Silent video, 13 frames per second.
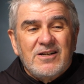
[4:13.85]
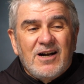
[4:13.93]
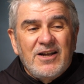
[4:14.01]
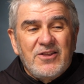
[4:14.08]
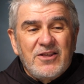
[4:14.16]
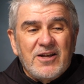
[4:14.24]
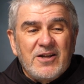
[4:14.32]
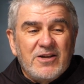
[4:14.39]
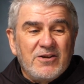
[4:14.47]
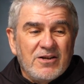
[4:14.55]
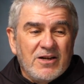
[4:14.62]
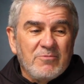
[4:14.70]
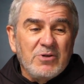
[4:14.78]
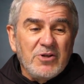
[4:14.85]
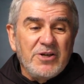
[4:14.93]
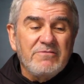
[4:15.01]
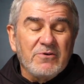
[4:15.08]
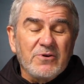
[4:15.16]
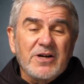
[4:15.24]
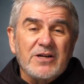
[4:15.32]
I think a
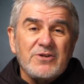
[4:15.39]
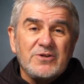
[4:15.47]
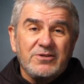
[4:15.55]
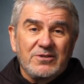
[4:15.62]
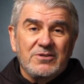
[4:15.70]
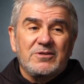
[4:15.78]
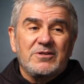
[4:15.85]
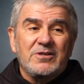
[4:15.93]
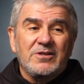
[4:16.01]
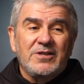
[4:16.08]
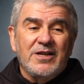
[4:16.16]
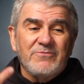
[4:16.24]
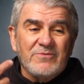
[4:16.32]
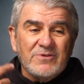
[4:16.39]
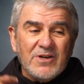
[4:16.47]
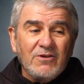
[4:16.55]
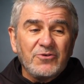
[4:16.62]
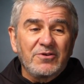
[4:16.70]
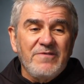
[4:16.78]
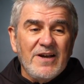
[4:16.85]
believer can then
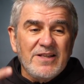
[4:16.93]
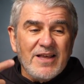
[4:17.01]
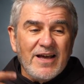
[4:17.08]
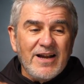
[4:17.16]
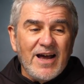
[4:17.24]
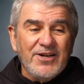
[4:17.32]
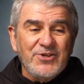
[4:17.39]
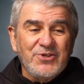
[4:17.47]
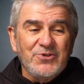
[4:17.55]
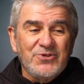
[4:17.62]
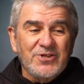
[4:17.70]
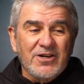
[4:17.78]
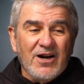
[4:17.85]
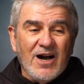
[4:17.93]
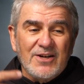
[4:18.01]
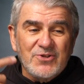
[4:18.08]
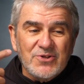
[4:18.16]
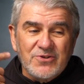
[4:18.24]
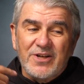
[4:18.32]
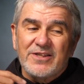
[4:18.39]
cultivate that attitude to
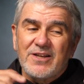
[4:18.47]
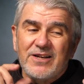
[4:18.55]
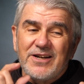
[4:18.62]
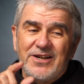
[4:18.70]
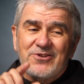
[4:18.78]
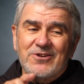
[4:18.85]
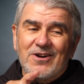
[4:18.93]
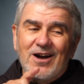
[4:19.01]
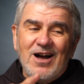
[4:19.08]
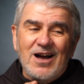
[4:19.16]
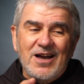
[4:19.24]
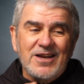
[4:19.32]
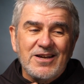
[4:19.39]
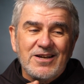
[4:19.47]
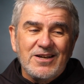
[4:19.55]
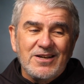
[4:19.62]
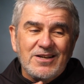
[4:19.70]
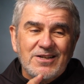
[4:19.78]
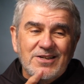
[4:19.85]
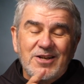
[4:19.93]
God so that inner eye
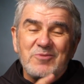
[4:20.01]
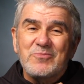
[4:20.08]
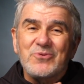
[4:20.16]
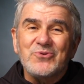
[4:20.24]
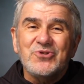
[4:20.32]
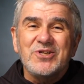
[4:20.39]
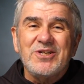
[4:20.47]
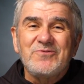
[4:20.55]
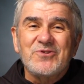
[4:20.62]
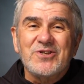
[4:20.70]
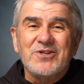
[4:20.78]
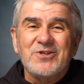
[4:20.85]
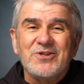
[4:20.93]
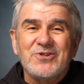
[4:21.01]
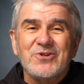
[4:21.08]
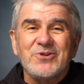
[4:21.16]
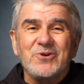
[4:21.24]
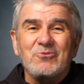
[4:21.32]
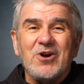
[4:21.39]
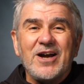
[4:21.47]
then perceives it. So
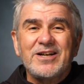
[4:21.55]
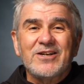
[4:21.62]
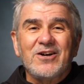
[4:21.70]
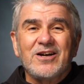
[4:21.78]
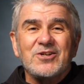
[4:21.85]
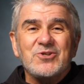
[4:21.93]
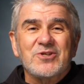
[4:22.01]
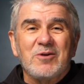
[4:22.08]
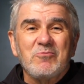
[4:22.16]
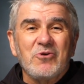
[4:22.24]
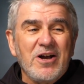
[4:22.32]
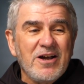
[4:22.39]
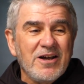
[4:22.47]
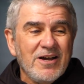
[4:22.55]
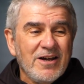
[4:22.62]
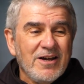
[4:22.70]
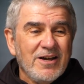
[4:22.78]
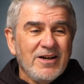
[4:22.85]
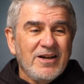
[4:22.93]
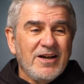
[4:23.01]
you're riding on a subway
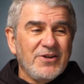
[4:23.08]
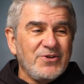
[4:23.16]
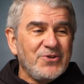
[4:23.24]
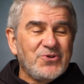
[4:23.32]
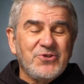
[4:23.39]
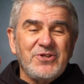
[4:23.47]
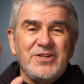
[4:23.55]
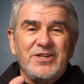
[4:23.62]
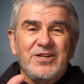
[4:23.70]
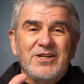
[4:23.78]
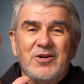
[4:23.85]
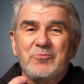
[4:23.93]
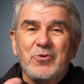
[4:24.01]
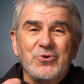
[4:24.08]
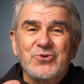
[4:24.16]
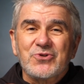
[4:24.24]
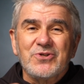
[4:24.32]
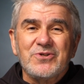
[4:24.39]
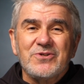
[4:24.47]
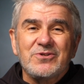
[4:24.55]
and you see a
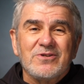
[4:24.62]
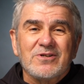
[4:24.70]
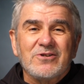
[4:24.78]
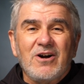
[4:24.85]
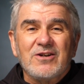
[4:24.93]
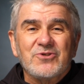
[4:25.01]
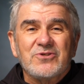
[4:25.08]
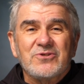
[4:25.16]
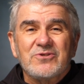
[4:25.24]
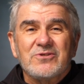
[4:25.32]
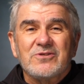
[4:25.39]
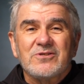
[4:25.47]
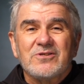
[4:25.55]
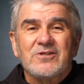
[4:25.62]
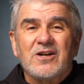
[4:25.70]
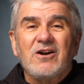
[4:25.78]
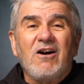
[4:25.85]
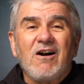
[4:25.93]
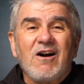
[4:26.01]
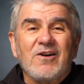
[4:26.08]
person across the
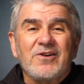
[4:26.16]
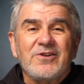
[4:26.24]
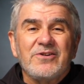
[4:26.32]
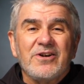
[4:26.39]
car,